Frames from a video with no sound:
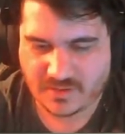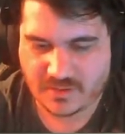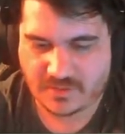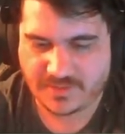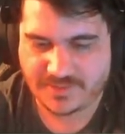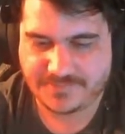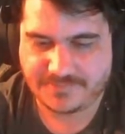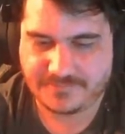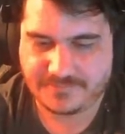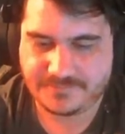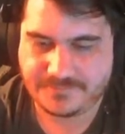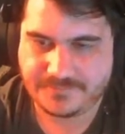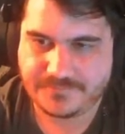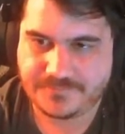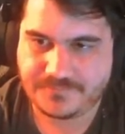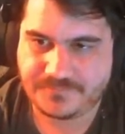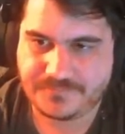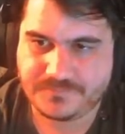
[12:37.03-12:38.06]
whoop my ass
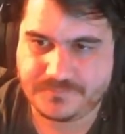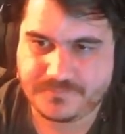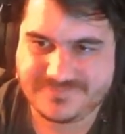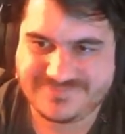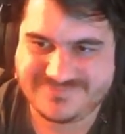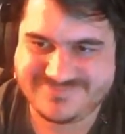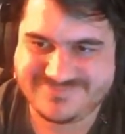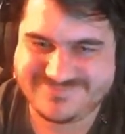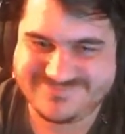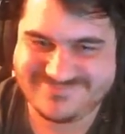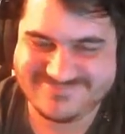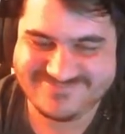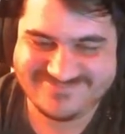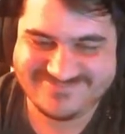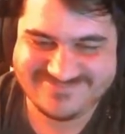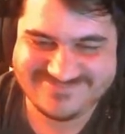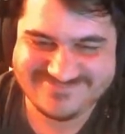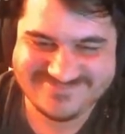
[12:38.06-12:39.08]
the way I'm hurt right now.
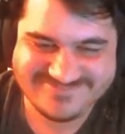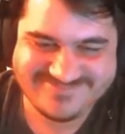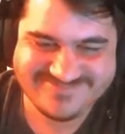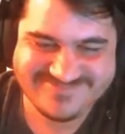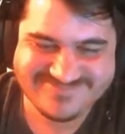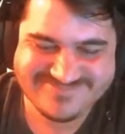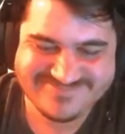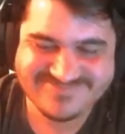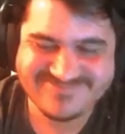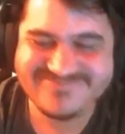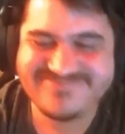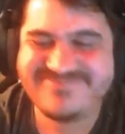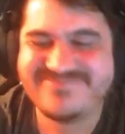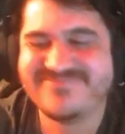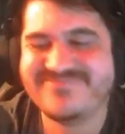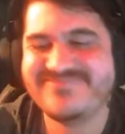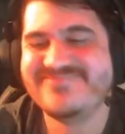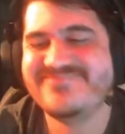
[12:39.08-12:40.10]
So, and I
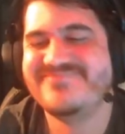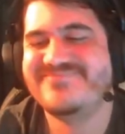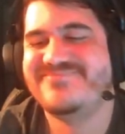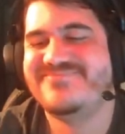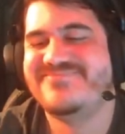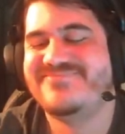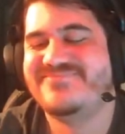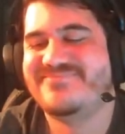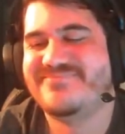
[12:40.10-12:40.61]
can't risk that.